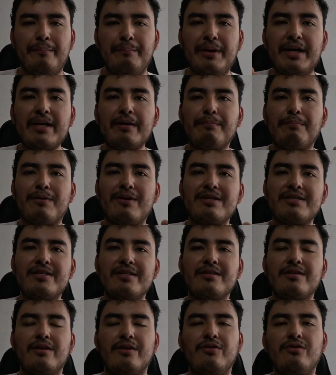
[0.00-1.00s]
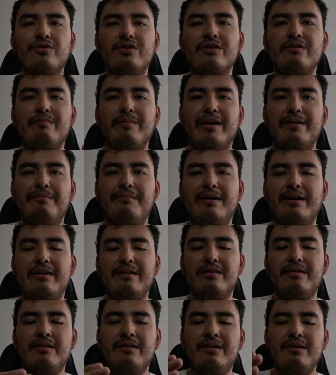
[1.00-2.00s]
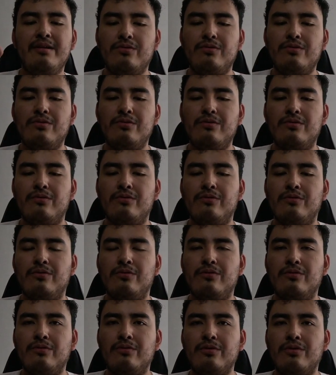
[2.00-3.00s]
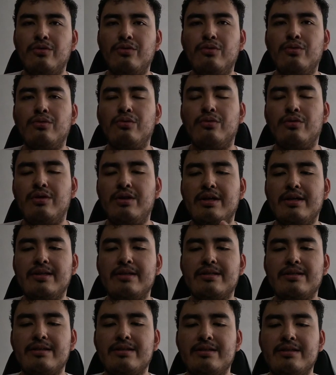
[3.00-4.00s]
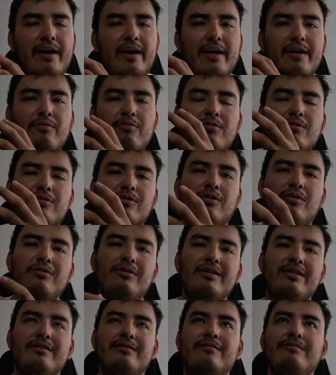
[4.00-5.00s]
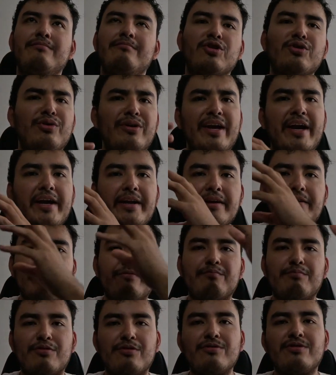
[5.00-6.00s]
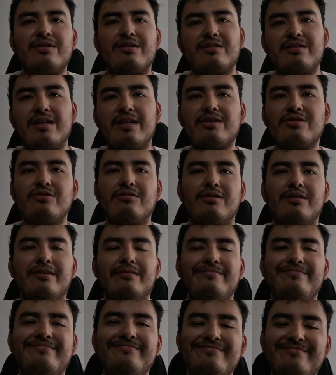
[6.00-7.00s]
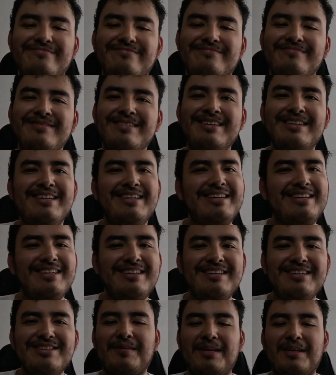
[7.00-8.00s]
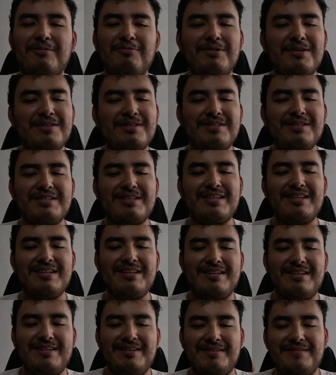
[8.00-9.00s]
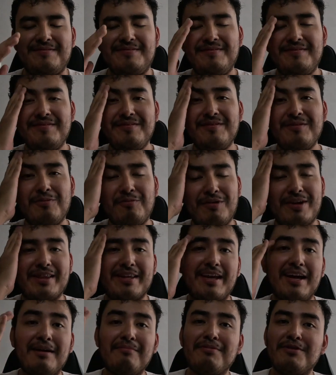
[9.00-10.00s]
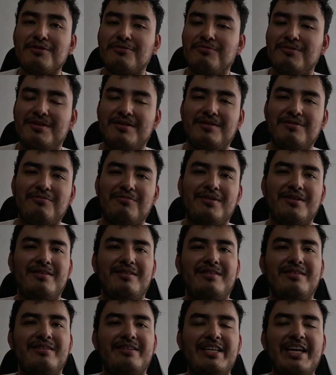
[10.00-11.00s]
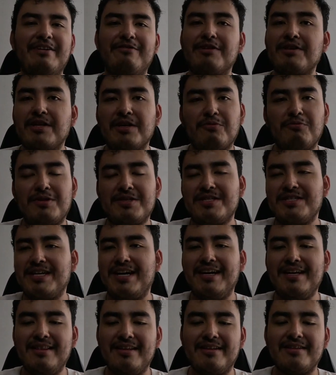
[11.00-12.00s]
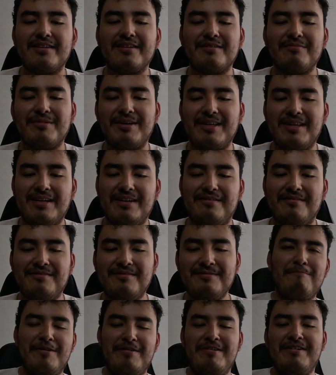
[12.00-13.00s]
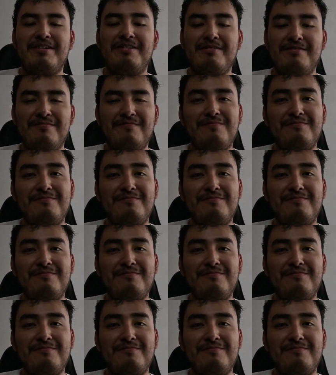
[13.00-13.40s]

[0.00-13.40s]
being present, using my mind to do this, I will call it creative process actually. That was what happens when everything went silent in my life. Very,